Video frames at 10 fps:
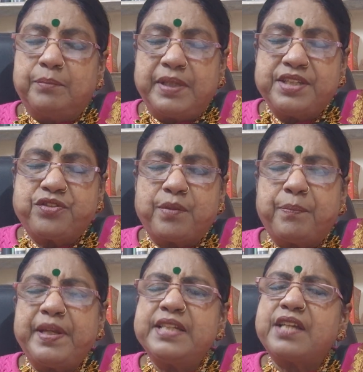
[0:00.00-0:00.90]
Please
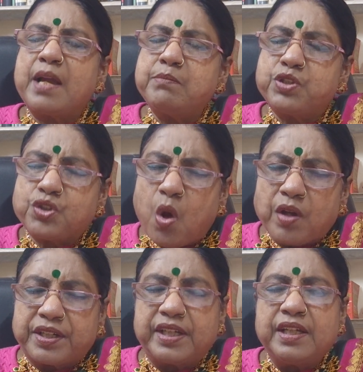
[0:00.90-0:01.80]
repeat, I'm
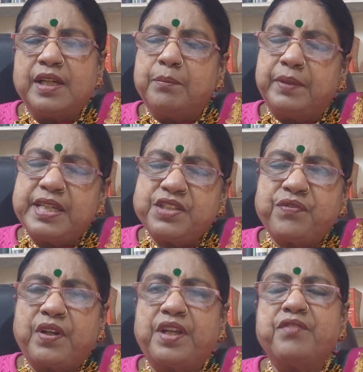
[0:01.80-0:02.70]
sorry. Please
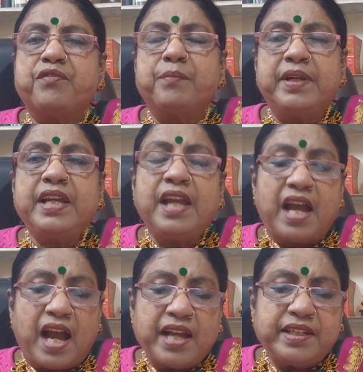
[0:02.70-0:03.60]
forgive me.
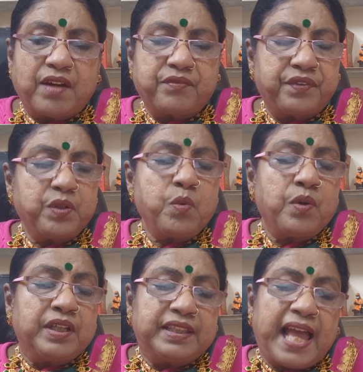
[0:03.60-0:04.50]
I love you.
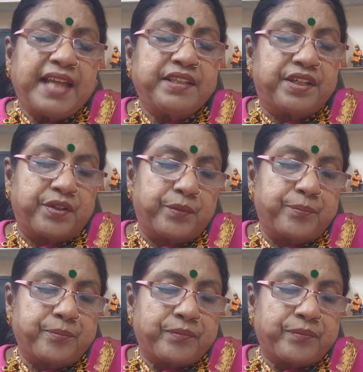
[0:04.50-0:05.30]
Thank you.